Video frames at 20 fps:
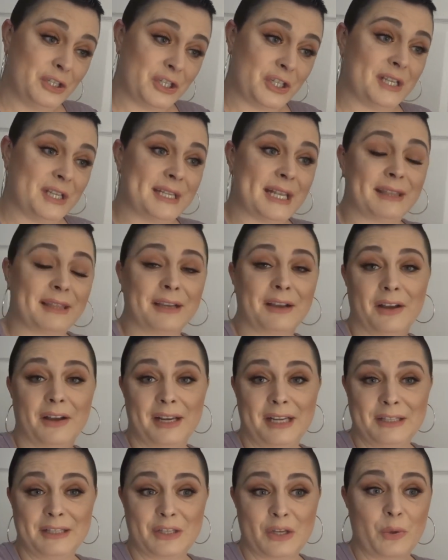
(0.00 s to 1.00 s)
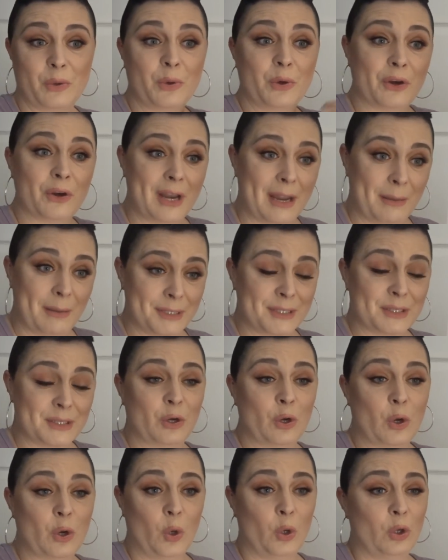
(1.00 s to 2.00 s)
she's at the cutting zone. Her name is
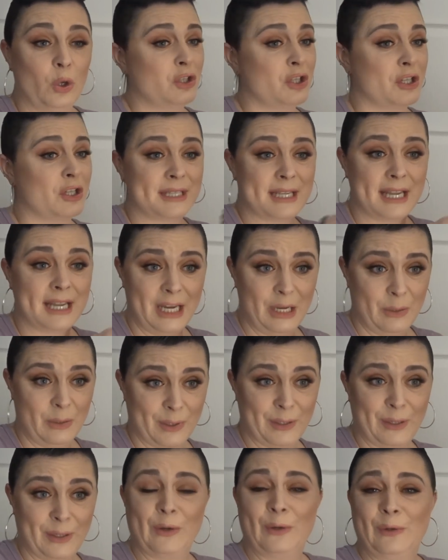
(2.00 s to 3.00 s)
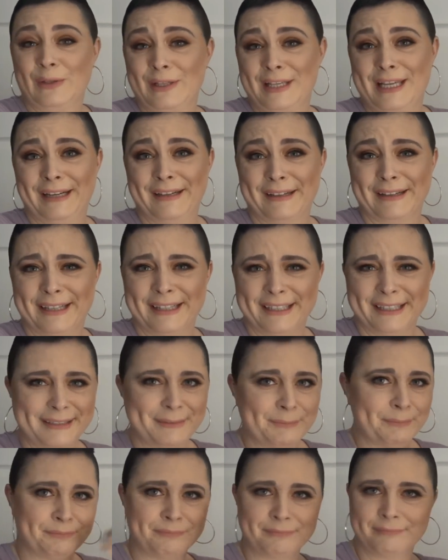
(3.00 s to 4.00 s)
Nicole. Just say you want Nicole's
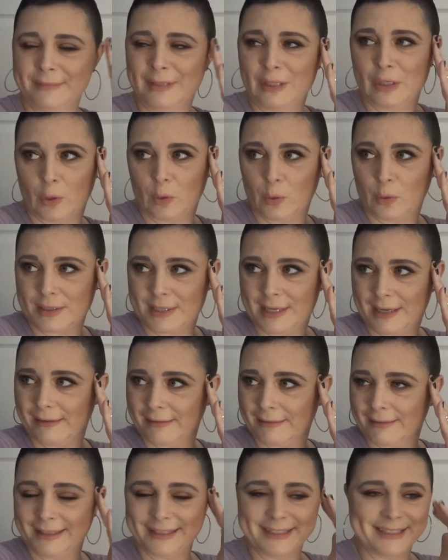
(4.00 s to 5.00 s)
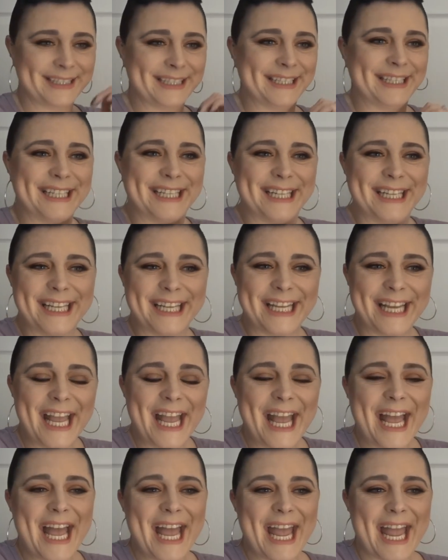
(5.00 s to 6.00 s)
haircut. Nicole's haircut.
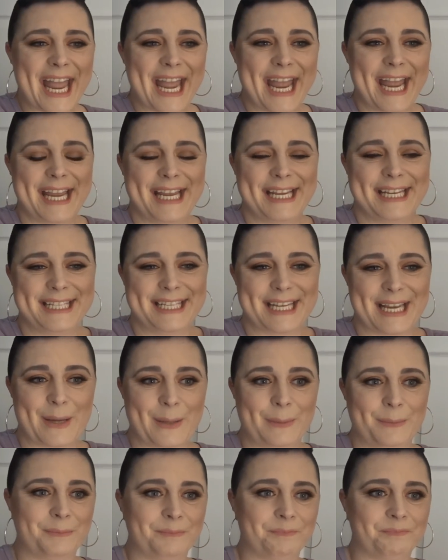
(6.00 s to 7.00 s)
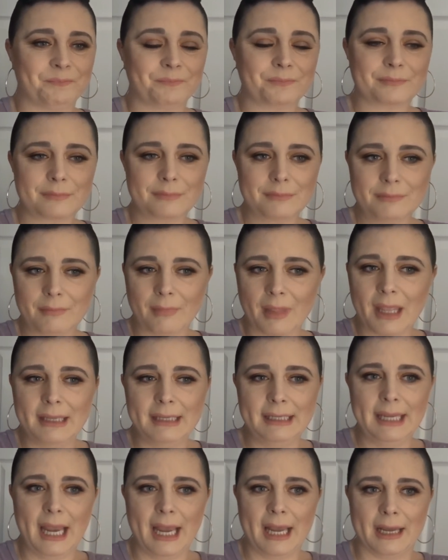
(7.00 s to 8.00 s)
And
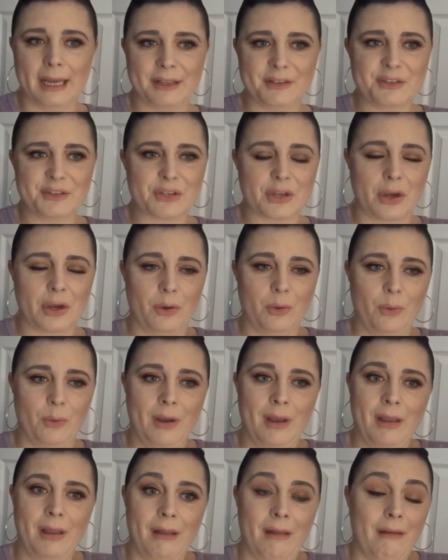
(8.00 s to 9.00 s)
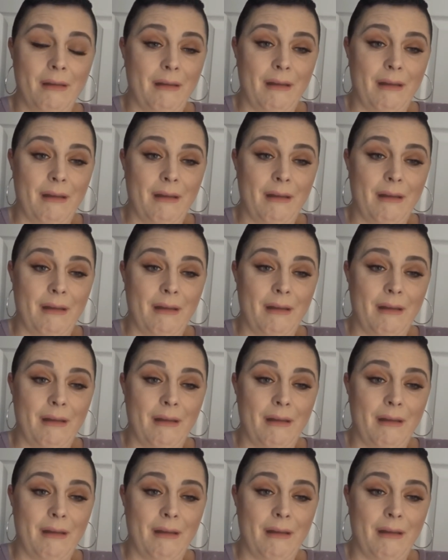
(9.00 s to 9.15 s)
yeah, so,